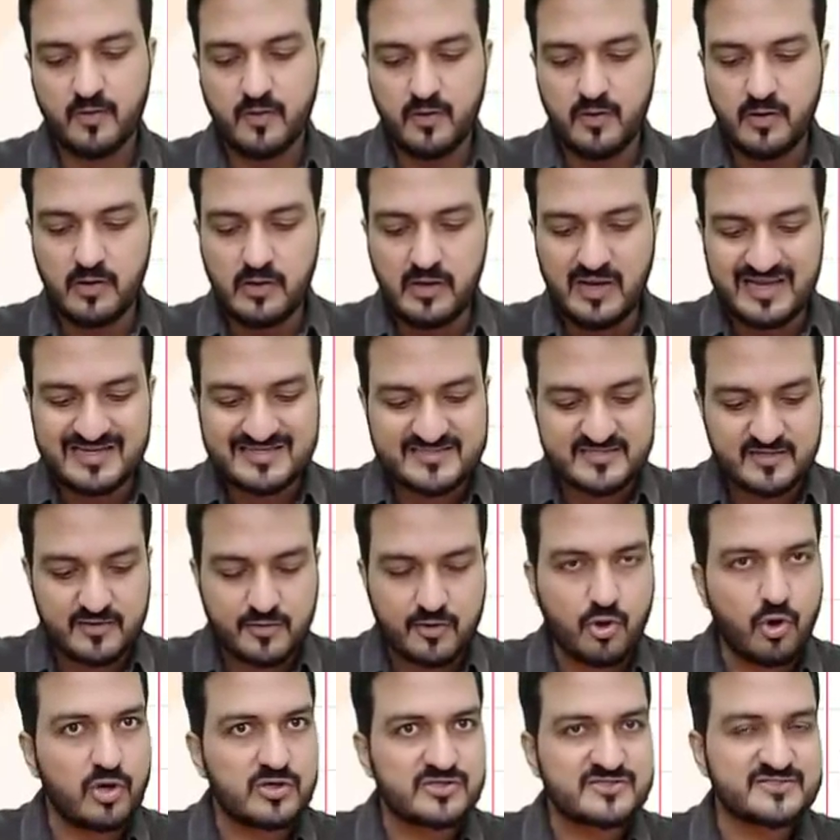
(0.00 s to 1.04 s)
lesser
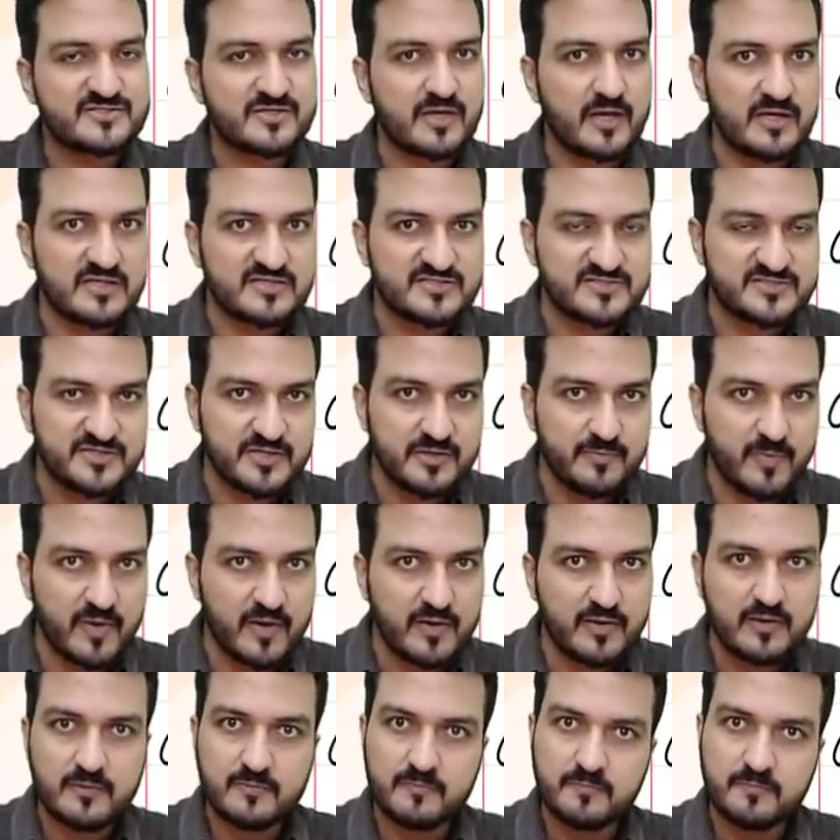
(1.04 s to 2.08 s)
cost estimate.